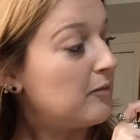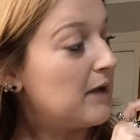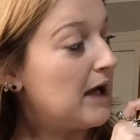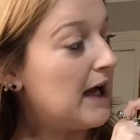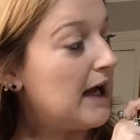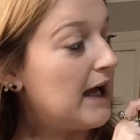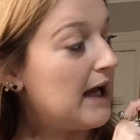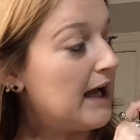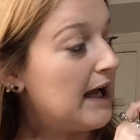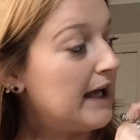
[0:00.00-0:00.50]

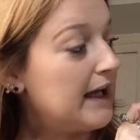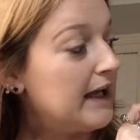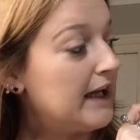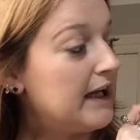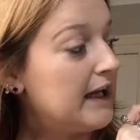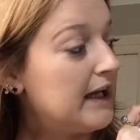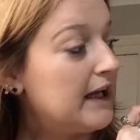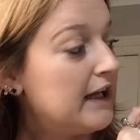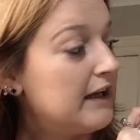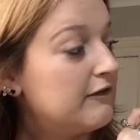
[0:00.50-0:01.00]

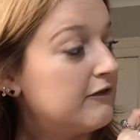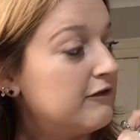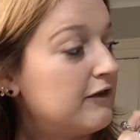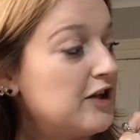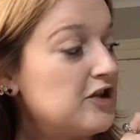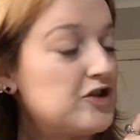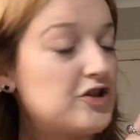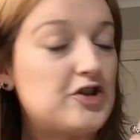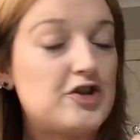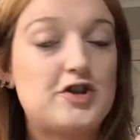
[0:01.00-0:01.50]
a
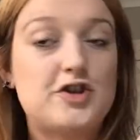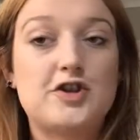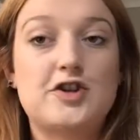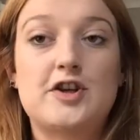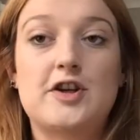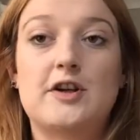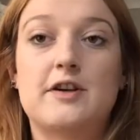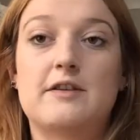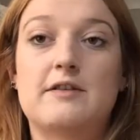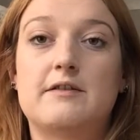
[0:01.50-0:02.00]

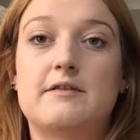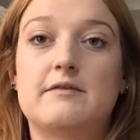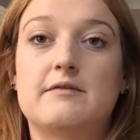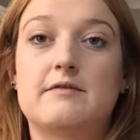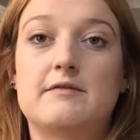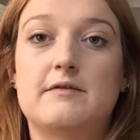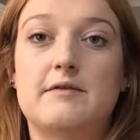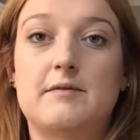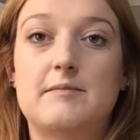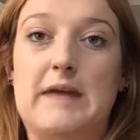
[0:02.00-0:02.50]
French
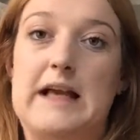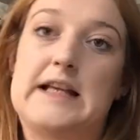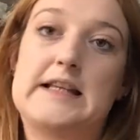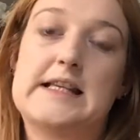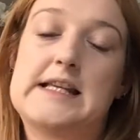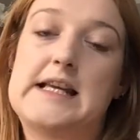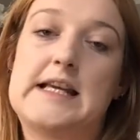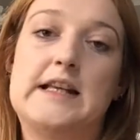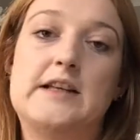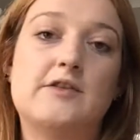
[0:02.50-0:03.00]

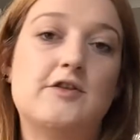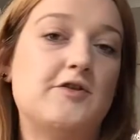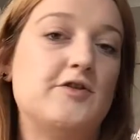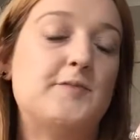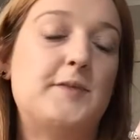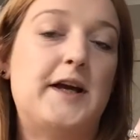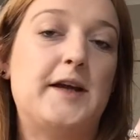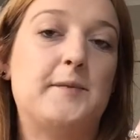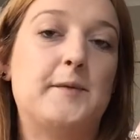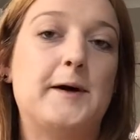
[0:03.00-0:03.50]
magazine,
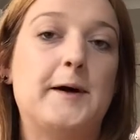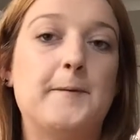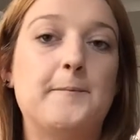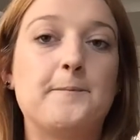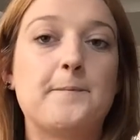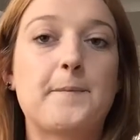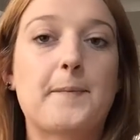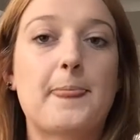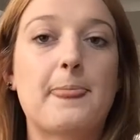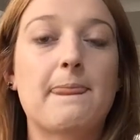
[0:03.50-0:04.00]
newspaper.
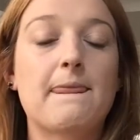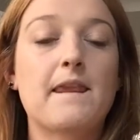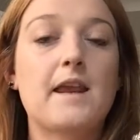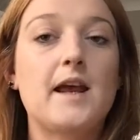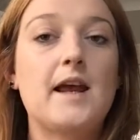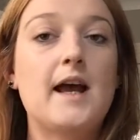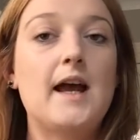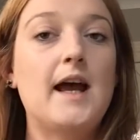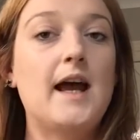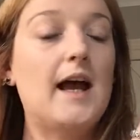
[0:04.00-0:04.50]

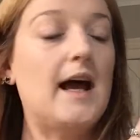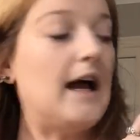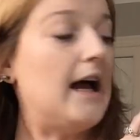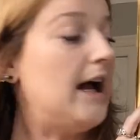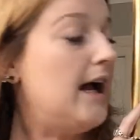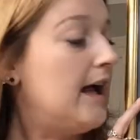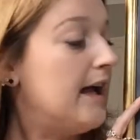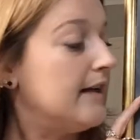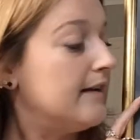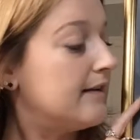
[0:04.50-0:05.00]

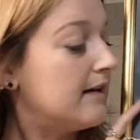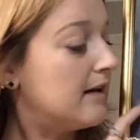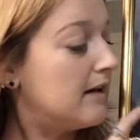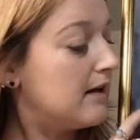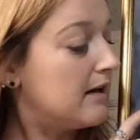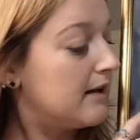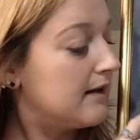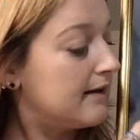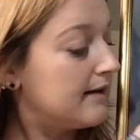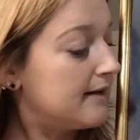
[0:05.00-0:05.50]
And
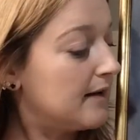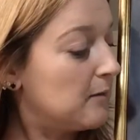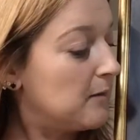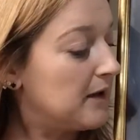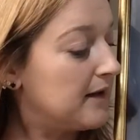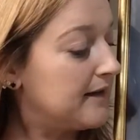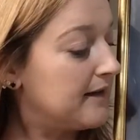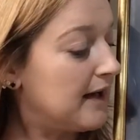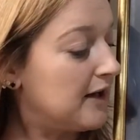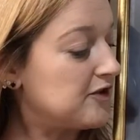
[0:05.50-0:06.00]

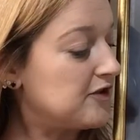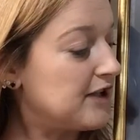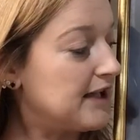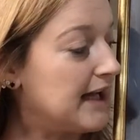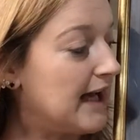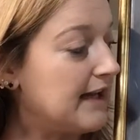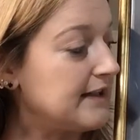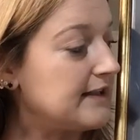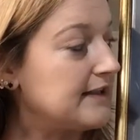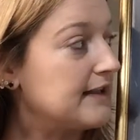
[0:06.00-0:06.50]
someone's actually
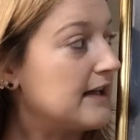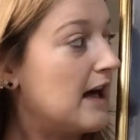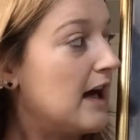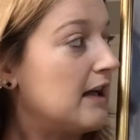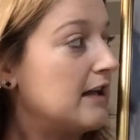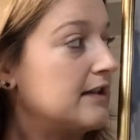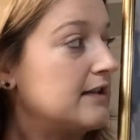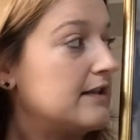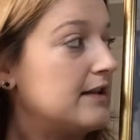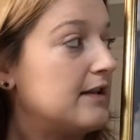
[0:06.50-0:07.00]
added
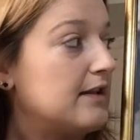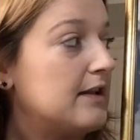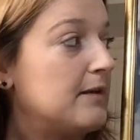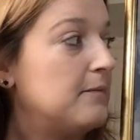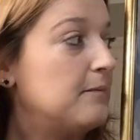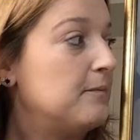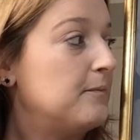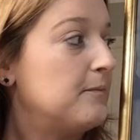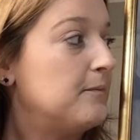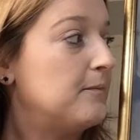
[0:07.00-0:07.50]
colour to
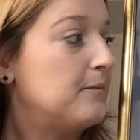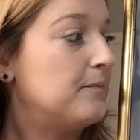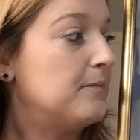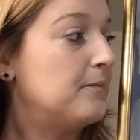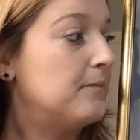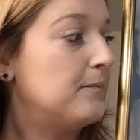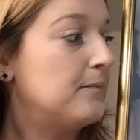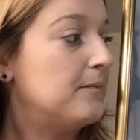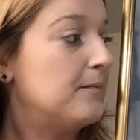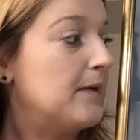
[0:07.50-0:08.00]
them
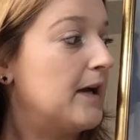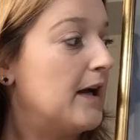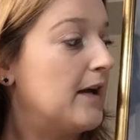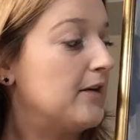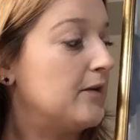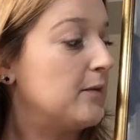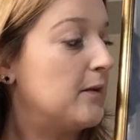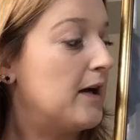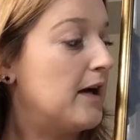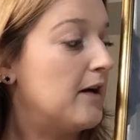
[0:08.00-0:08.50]

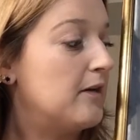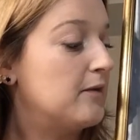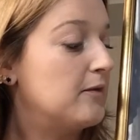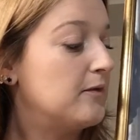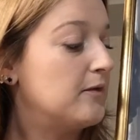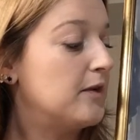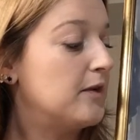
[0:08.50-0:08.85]
as well.